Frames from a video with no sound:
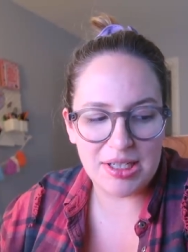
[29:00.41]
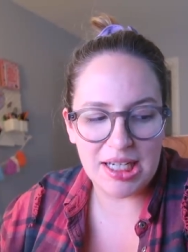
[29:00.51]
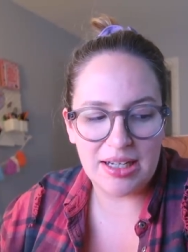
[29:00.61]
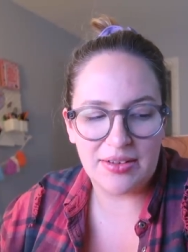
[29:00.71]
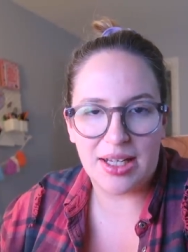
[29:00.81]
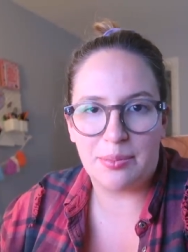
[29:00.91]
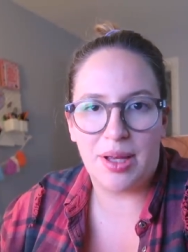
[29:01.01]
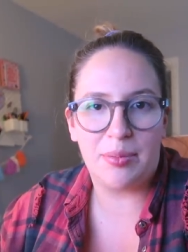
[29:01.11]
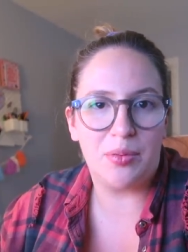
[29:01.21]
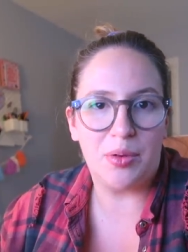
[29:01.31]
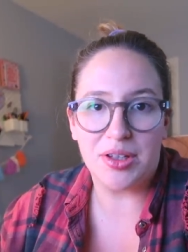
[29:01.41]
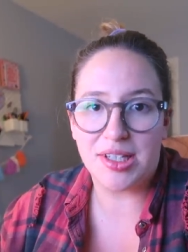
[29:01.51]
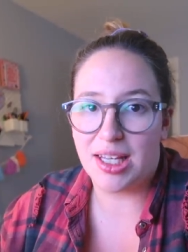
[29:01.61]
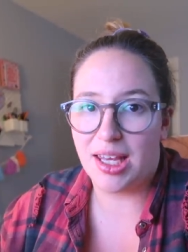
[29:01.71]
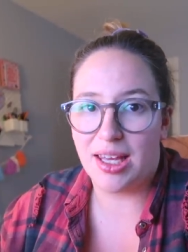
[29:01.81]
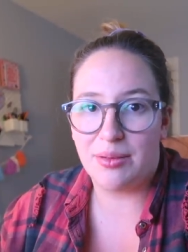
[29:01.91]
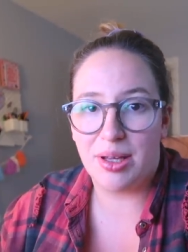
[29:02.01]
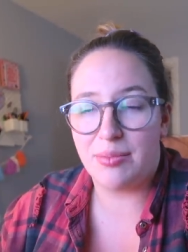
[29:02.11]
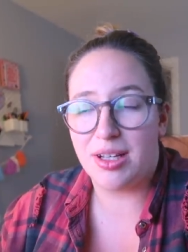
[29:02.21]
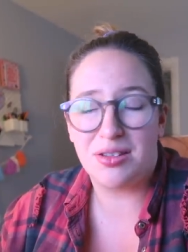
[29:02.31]
tier and then maybe once a year,
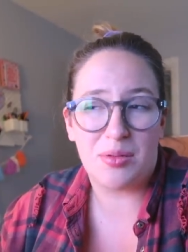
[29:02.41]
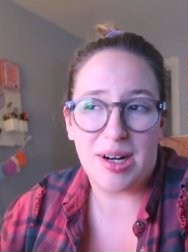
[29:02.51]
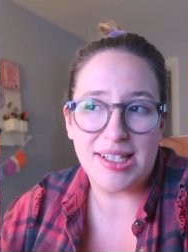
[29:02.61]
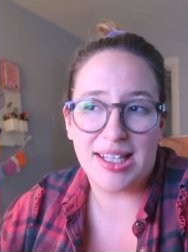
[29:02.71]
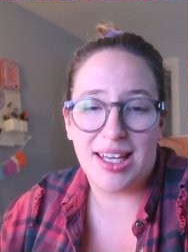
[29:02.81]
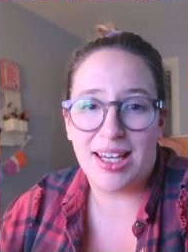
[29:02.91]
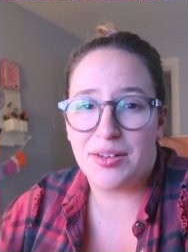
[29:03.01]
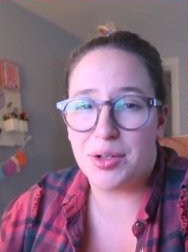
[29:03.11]
maybe twice a year,